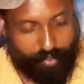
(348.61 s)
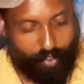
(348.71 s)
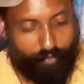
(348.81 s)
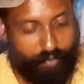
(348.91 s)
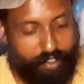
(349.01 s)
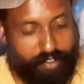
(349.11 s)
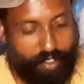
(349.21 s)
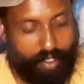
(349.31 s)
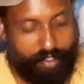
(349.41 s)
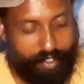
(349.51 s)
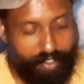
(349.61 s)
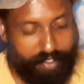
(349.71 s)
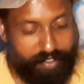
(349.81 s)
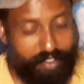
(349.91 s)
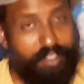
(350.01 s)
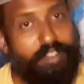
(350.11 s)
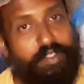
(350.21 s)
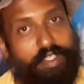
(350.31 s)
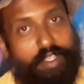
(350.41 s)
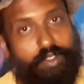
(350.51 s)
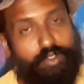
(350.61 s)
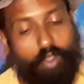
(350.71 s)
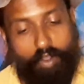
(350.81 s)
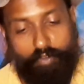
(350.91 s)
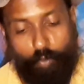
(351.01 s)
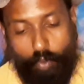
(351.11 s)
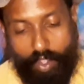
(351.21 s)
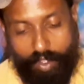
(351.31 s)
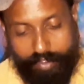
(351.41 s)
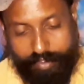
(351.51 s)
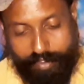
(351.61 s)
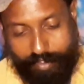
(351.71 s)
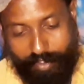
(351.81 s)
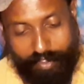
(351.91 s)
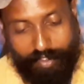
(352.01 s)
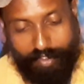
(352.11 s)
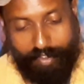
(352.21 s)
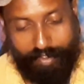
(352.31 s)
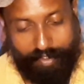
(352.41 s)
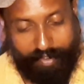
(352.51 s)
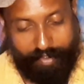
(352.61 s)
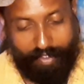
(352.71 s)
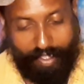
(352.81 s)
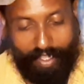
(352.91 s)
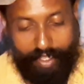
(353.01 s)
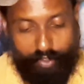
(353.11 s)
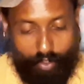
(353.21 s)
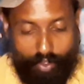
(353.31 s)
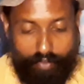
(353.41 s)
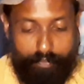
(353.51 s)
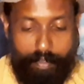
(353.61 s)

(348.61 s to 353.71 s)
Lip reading: your first card is Six of Wands, Eight of